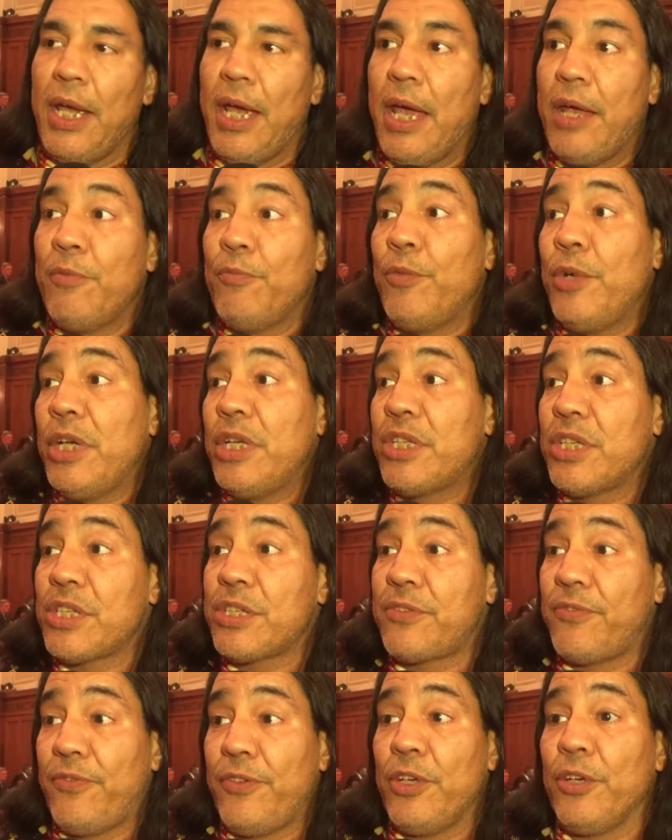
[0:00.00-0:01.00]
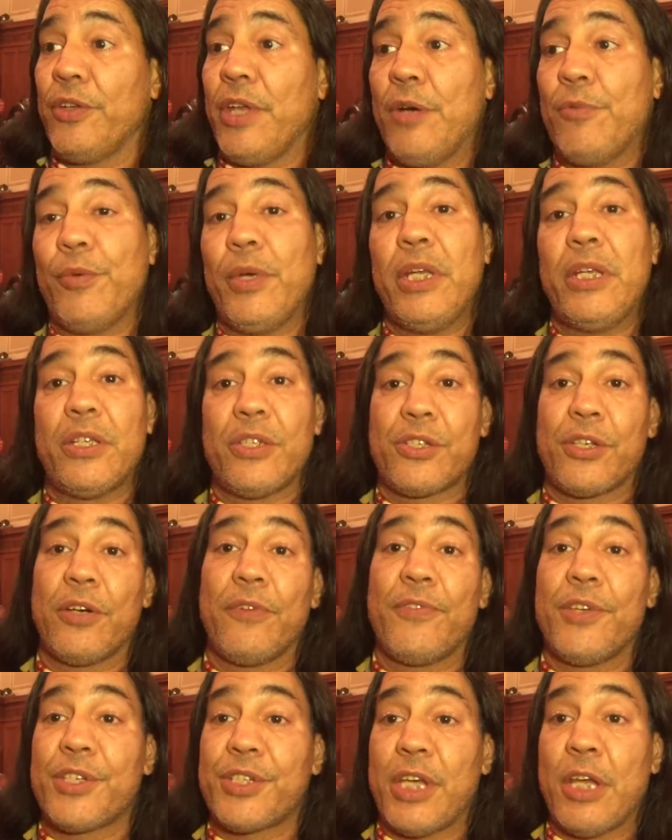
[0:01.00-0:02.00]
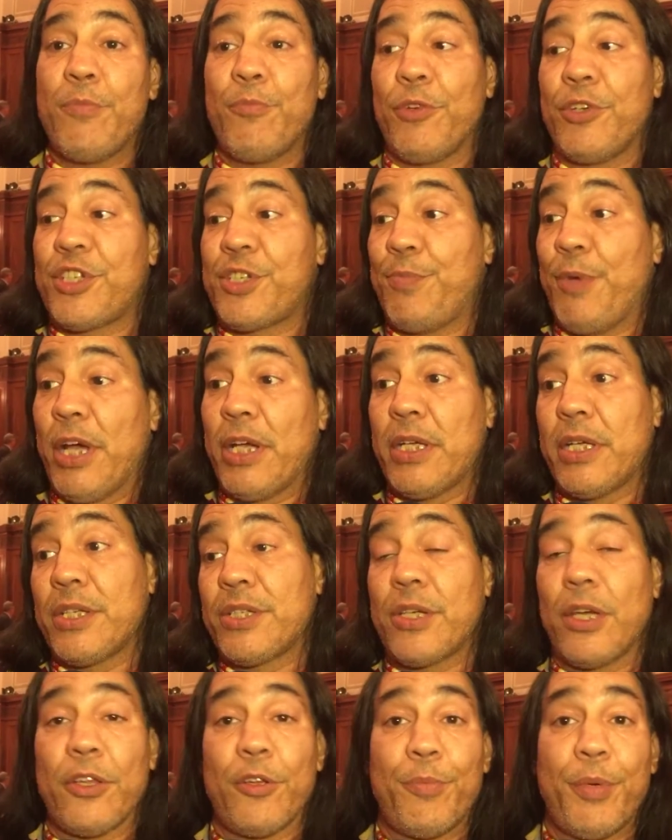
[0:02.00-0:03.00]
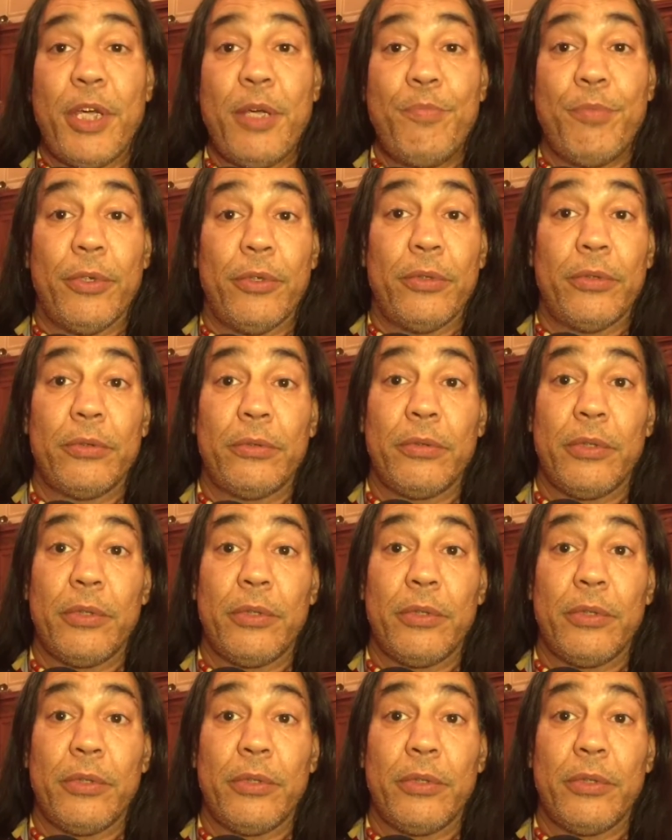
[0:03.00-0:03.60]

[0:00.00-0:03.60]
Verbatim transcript: and we just feel that we deserve the same respect as other people.